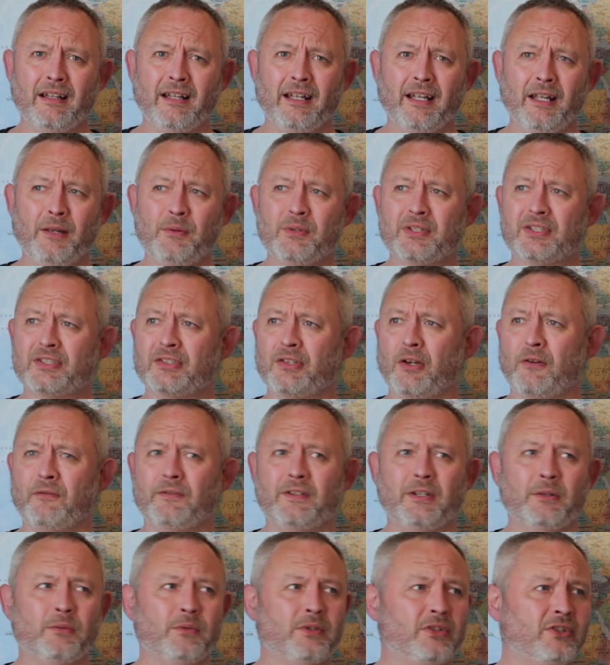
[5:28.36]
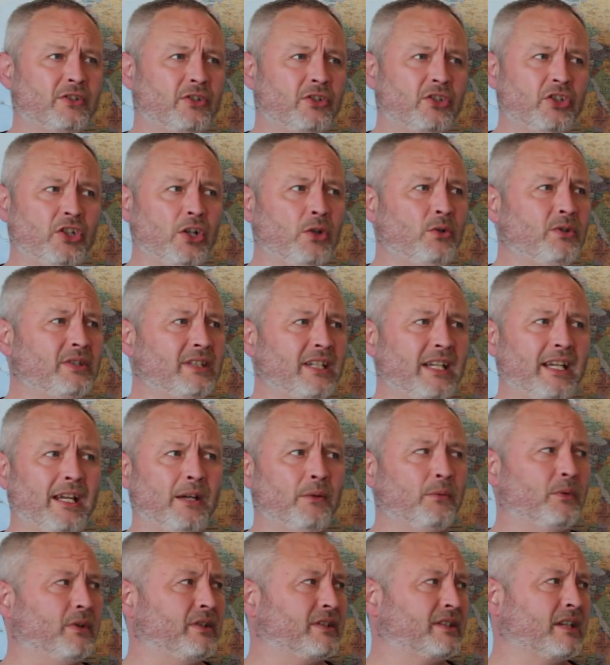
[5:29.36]
It was soft, it was juicy,
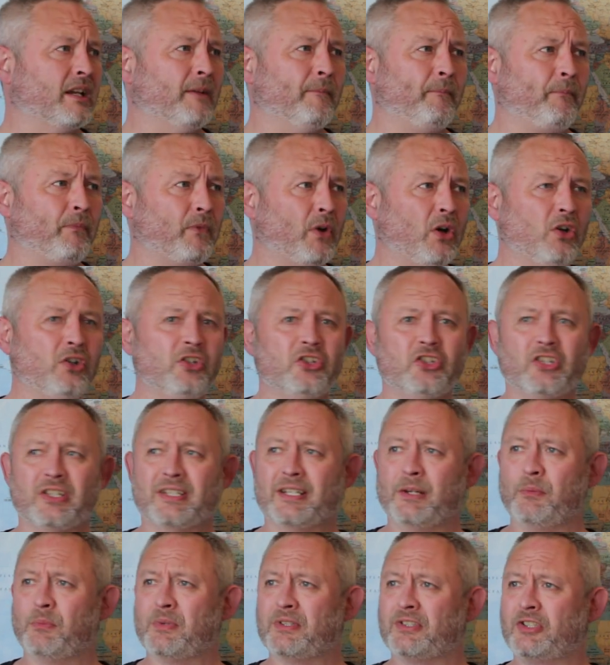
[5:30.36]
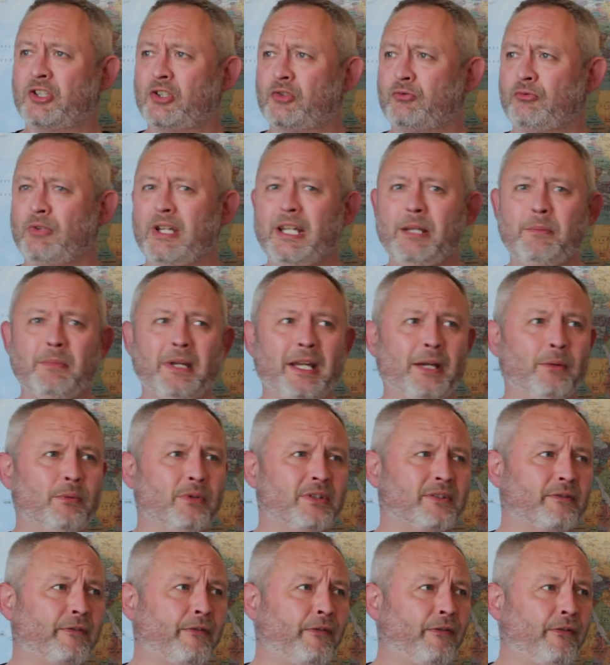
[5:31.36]
it was unctuous, it was creamy, it
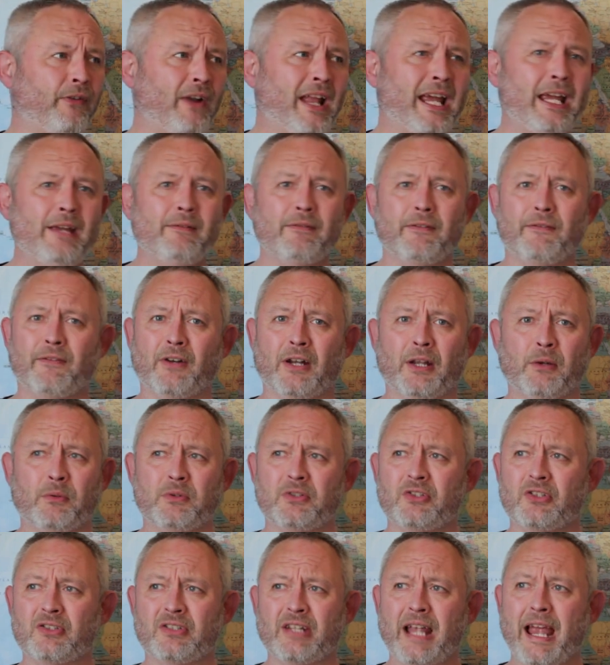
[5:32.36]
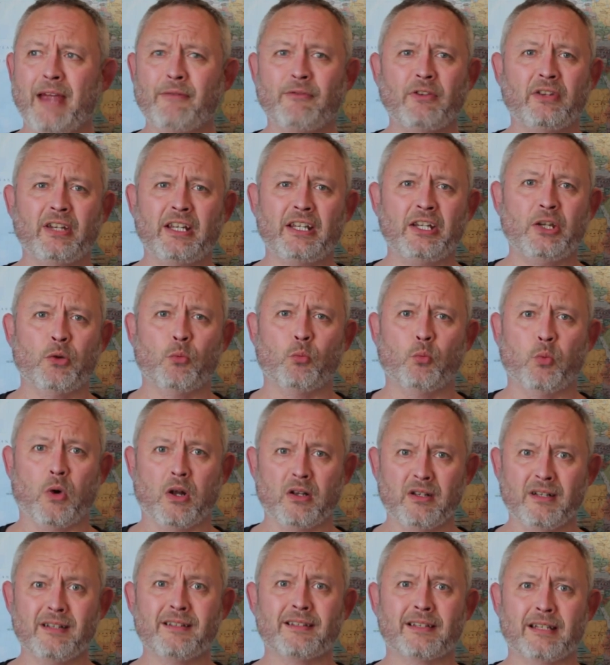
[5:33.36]
was flavourful. It was just everything you
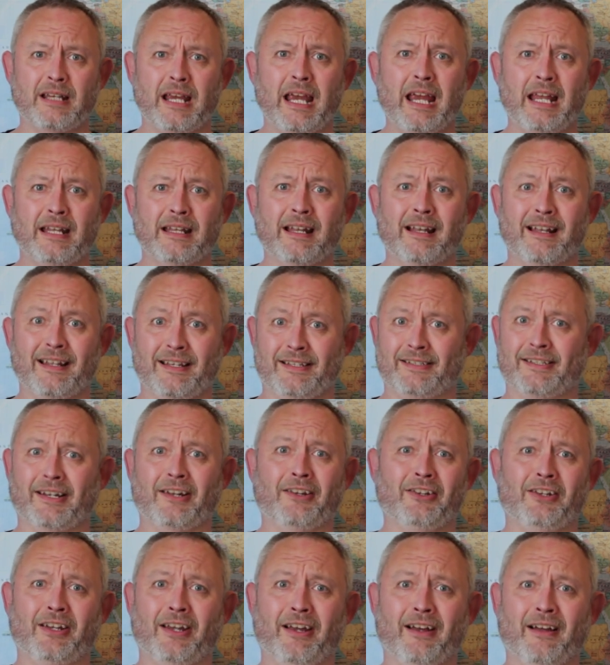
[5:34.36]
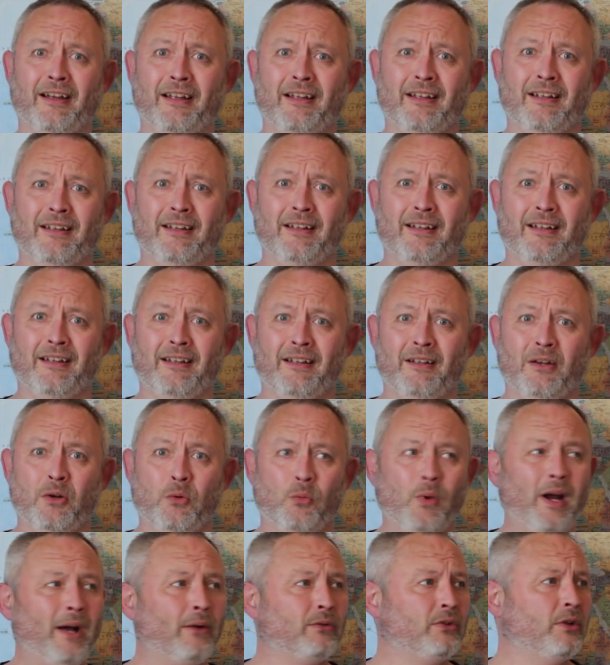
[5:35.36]
want in a lasagna.
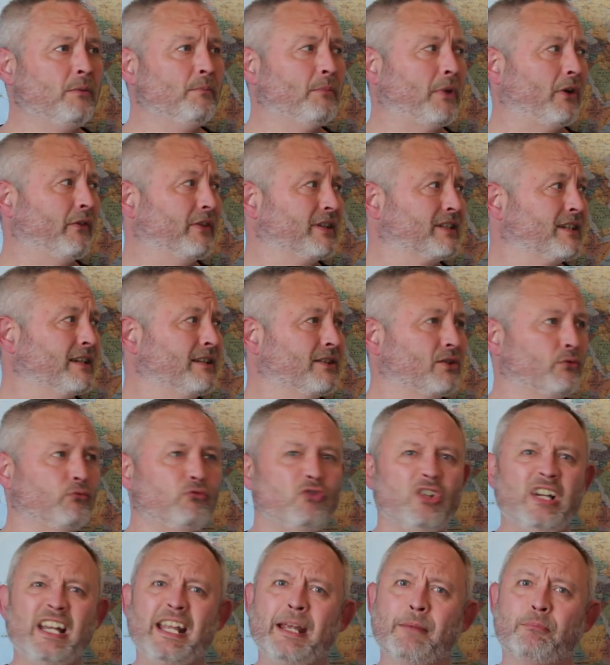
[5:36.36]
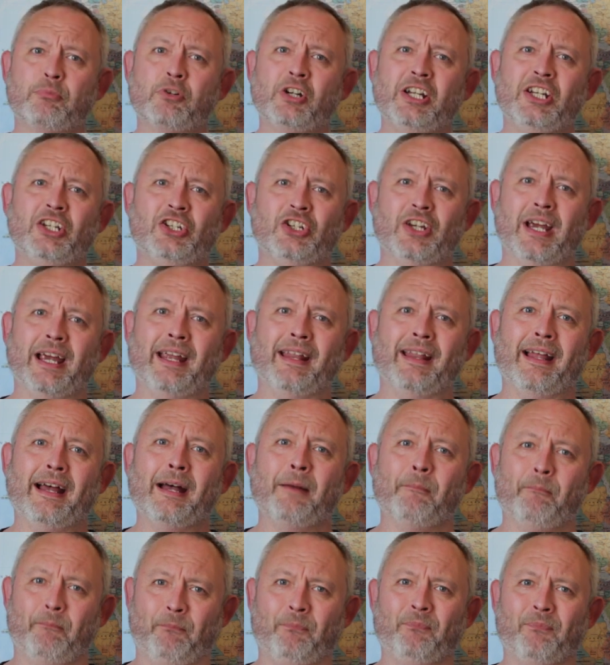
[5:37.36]
Well done, Morrisons. Really appreciate
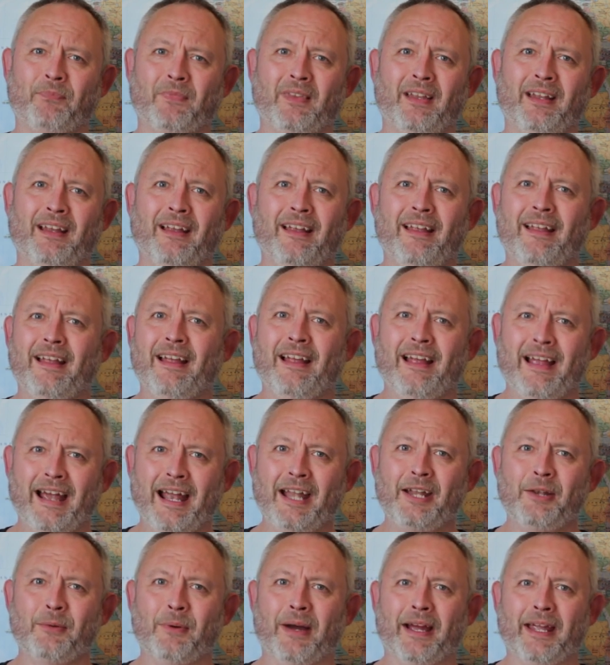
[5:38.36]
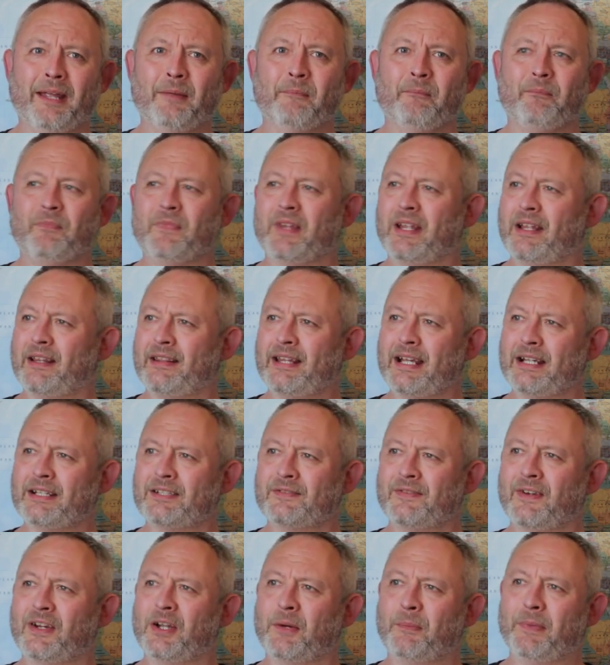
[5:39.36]
that. Anyway, thanks
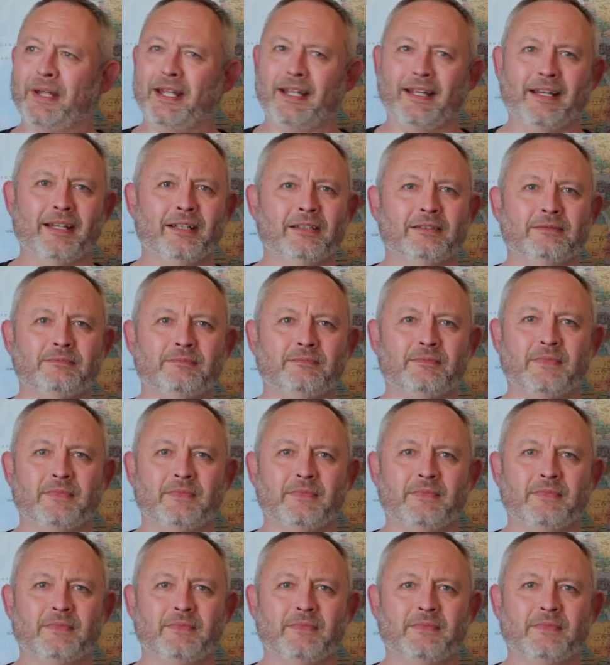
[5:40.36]
for coming.